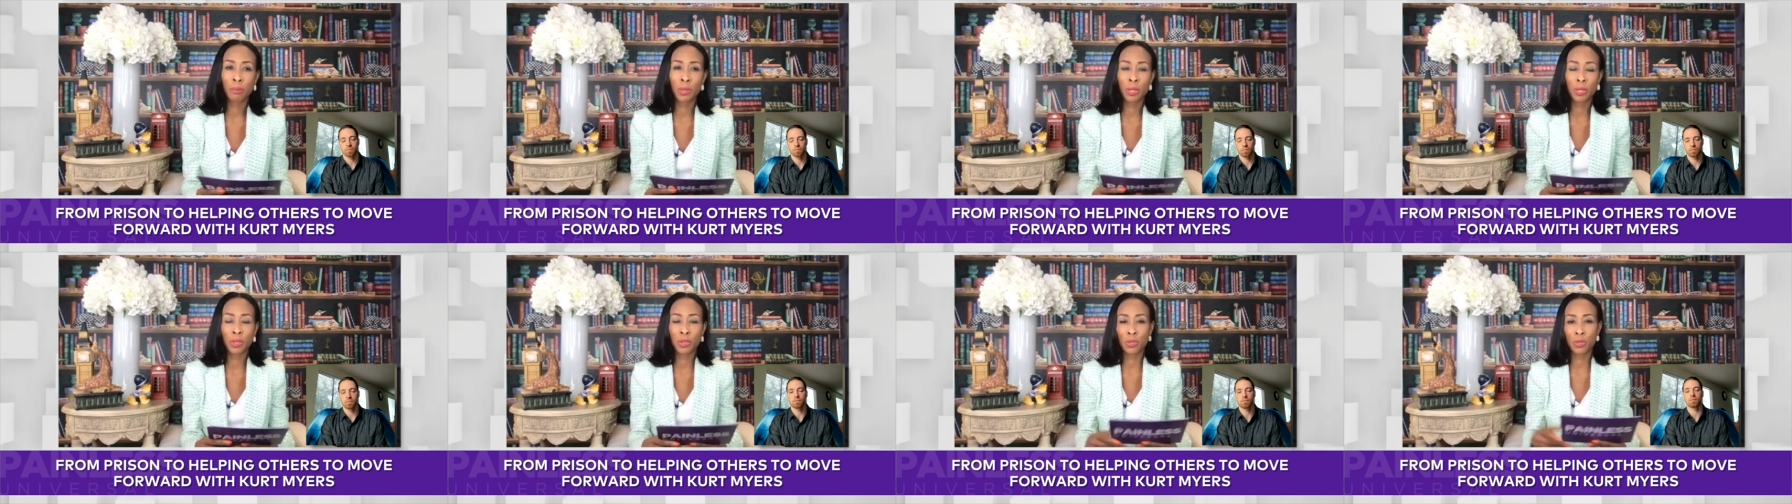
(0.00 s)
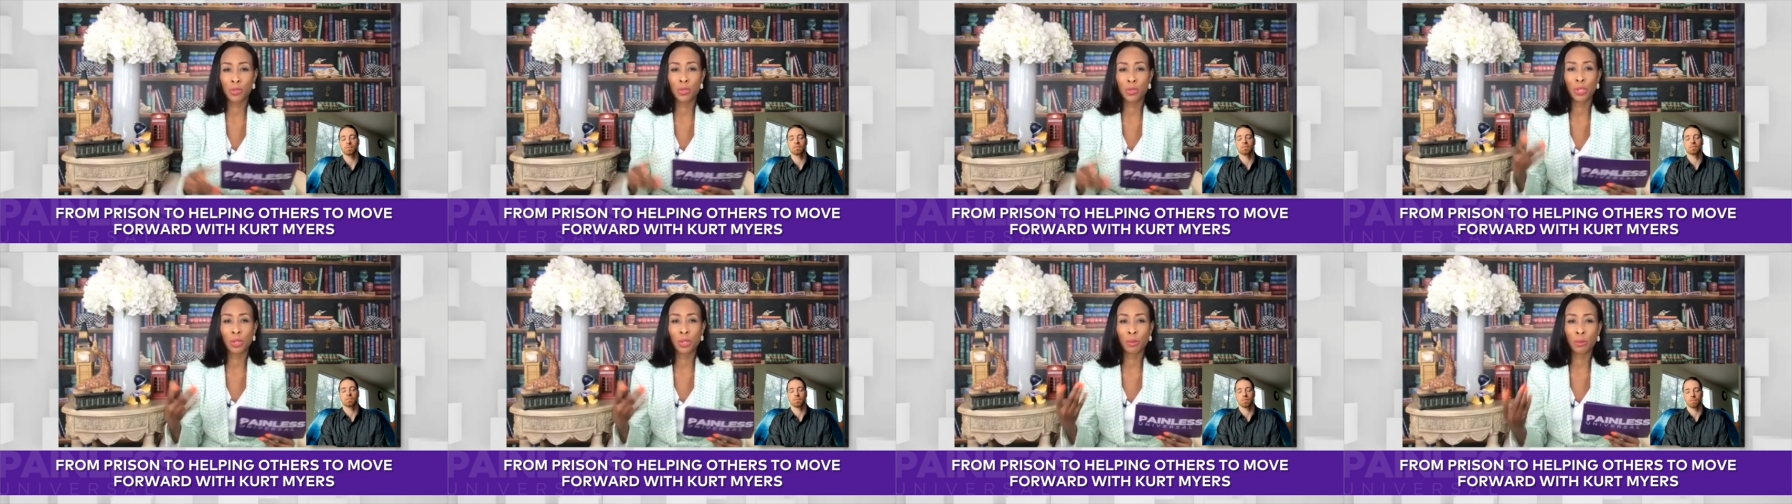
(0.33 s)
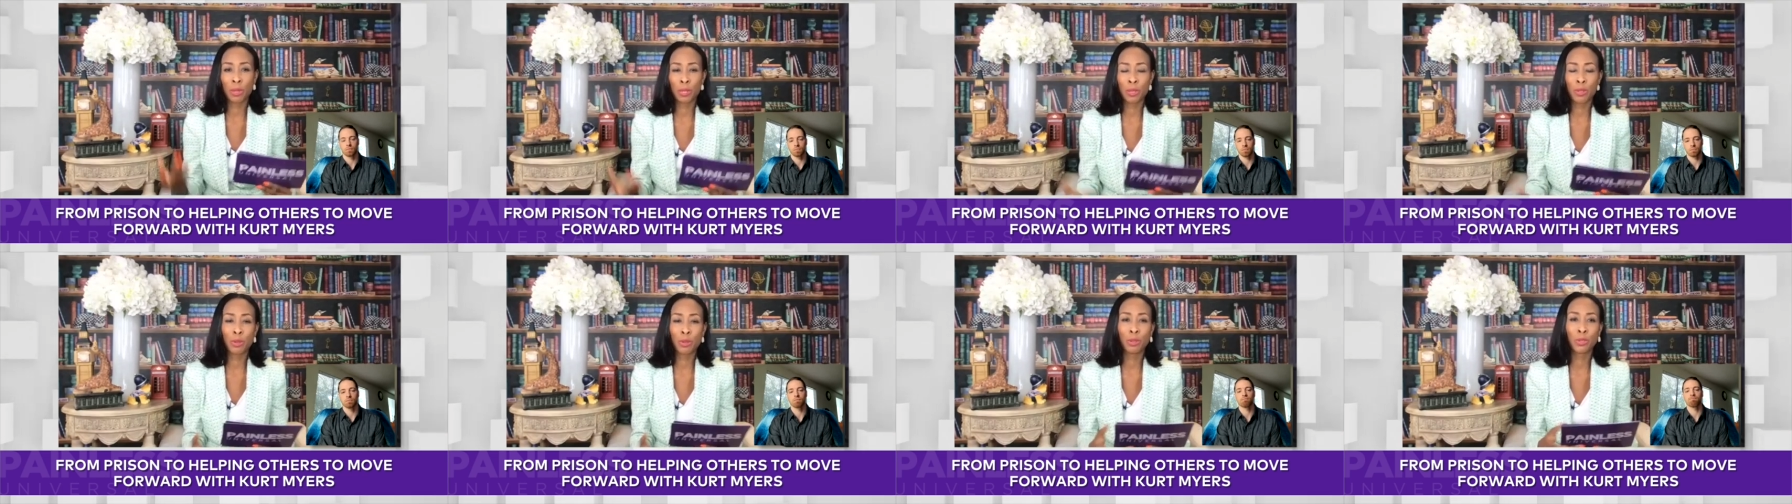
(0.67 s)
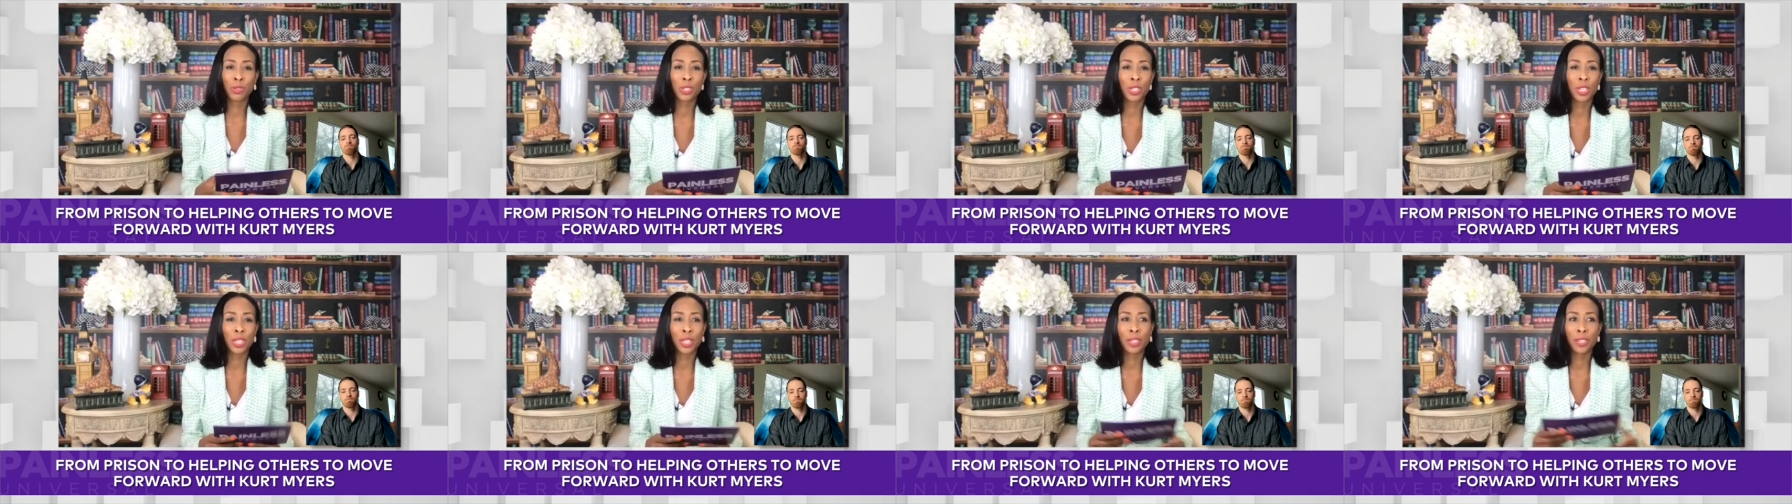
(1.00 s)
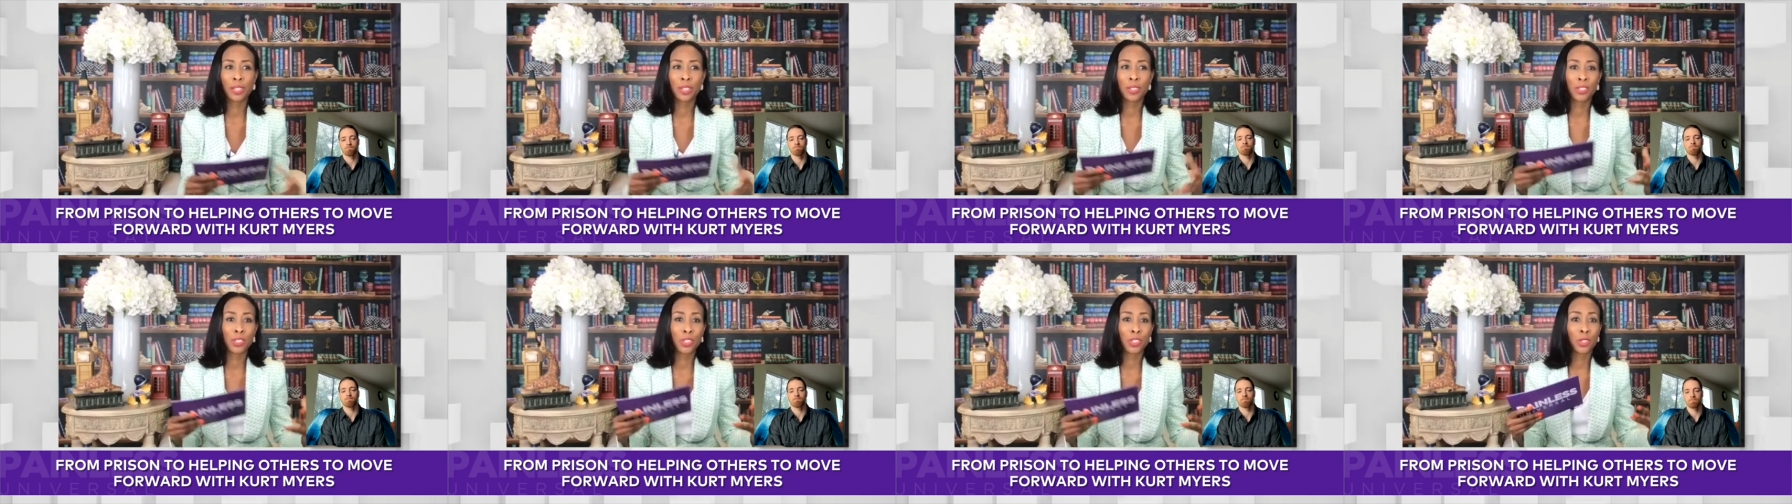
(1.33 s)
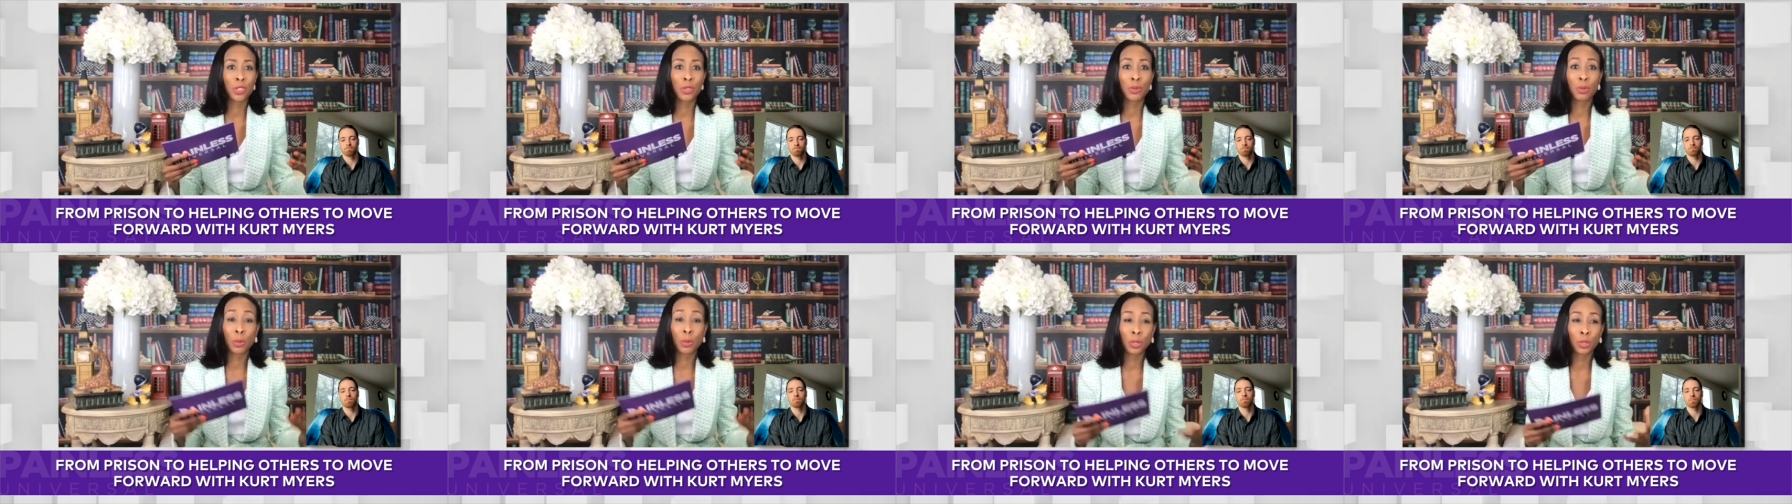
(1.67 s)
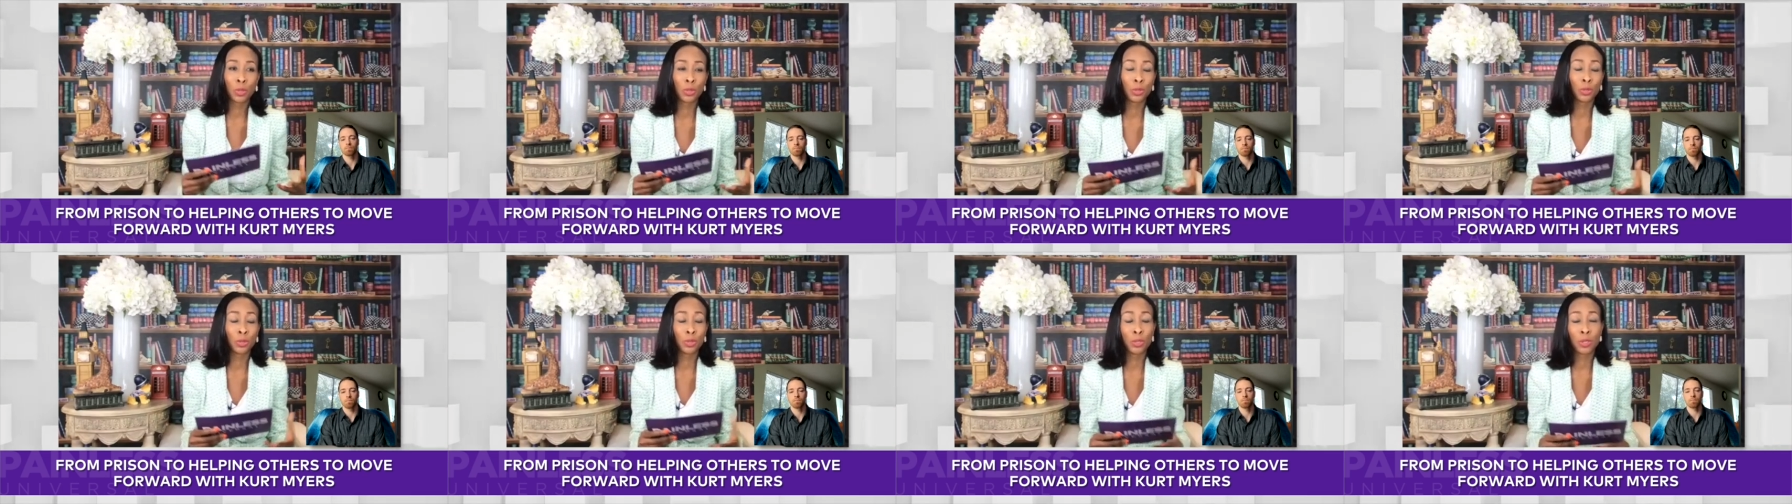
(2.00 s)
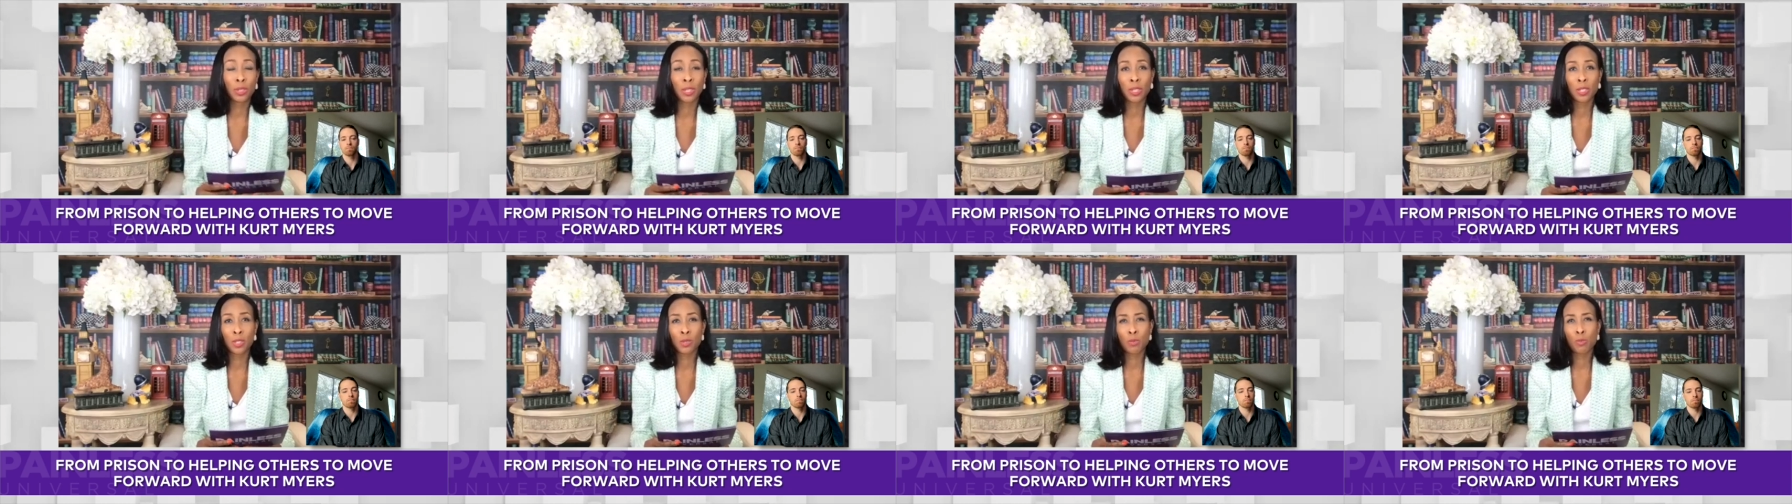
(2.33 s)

Because you know, when you're a teenager, you want to do this.